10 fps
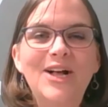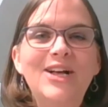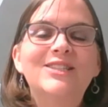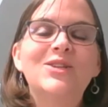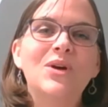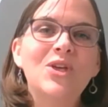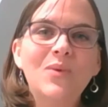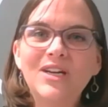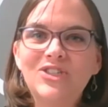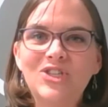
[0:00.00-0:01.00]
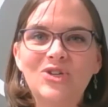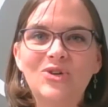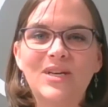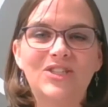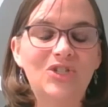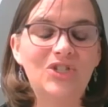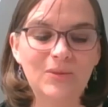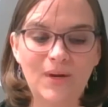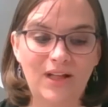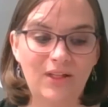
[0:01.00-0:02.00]
So what you want to do is you just
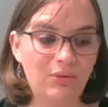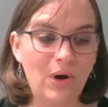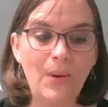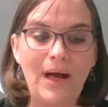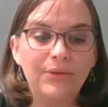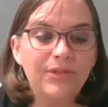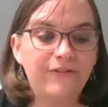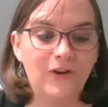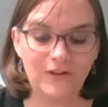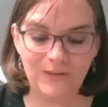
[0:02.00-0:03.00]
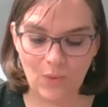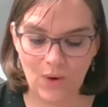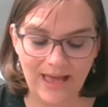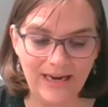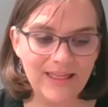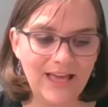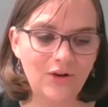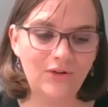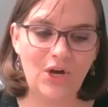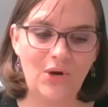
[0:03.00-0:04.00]
want to throw out the first one that
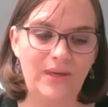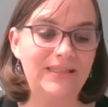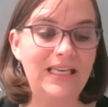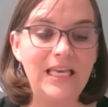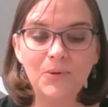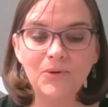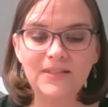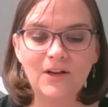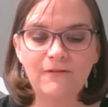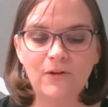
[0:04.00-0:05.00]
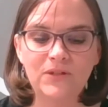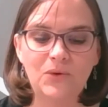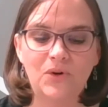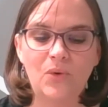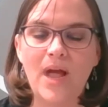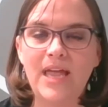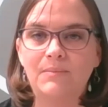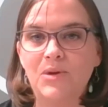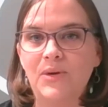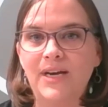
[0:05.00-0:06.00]
you'll notice. Keep your cell phone stored away
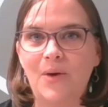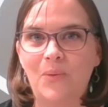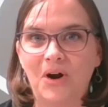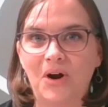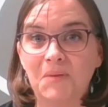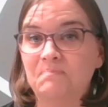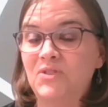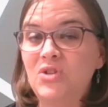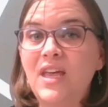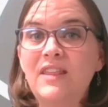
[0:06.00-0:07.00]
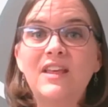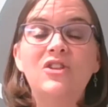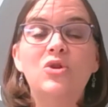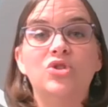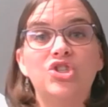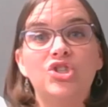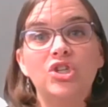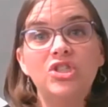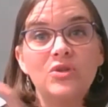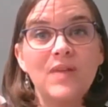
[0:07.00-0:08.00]
and muted at work. Do they think you
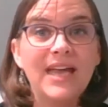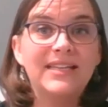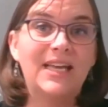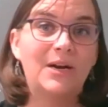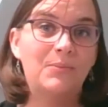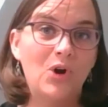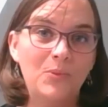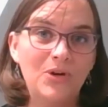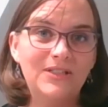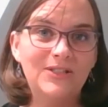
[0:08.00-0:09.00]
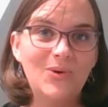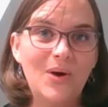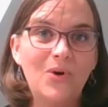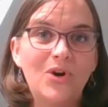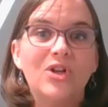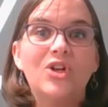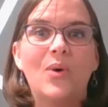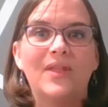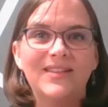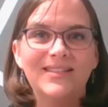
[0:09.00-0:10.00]
should do that? Is that appropriate to do at work? Go
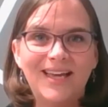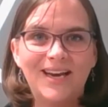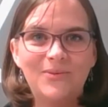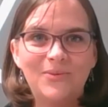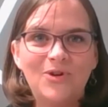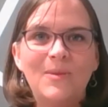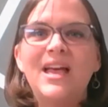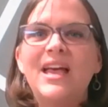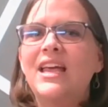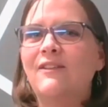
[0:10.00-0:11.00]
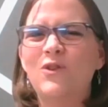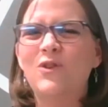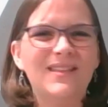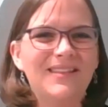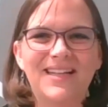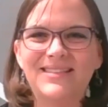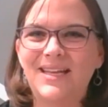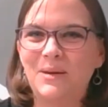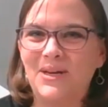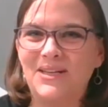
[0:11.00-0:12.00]
on this side of the room. If you think that that's
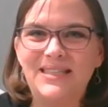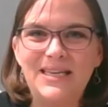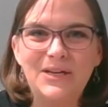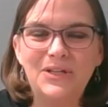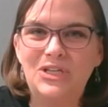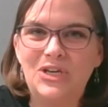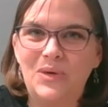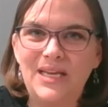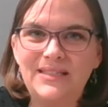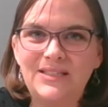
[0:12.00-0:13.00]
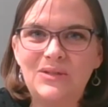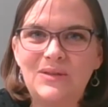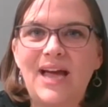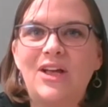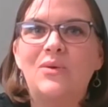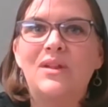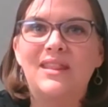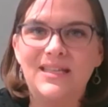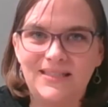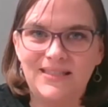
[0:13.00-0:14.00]
not a big deal and you don't need to do that, go to
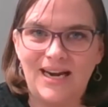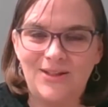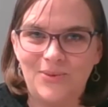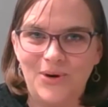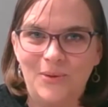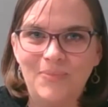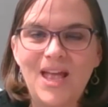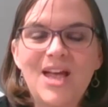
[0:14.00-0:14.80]
this side of the room.